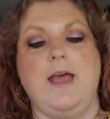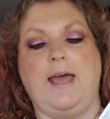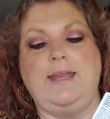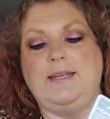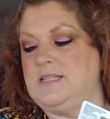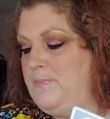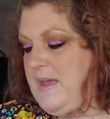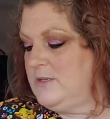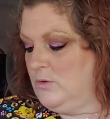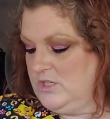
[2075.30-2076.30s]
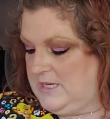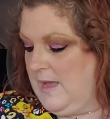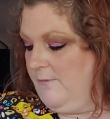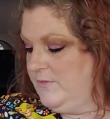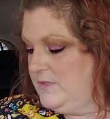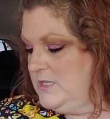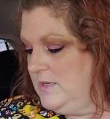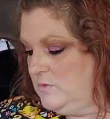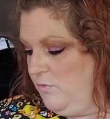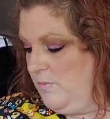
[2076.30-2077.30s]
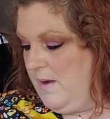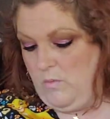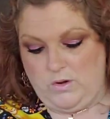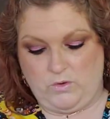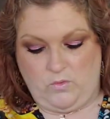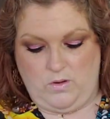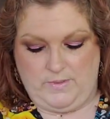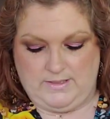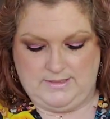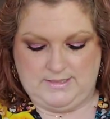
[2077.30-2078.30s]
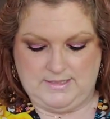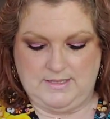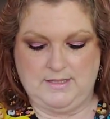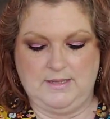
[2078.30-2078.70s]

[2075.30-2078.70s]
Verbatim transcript: I need a special shelf just for my Wonder Womans.